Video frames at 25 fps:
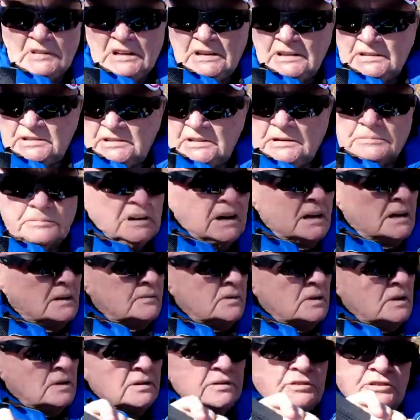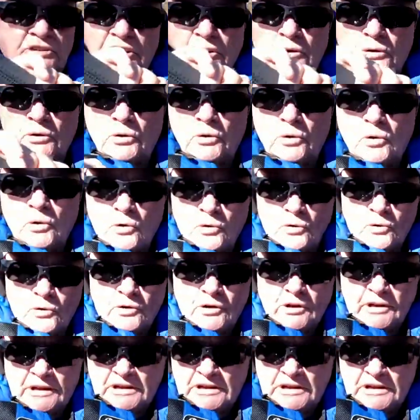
some kind of a deer herd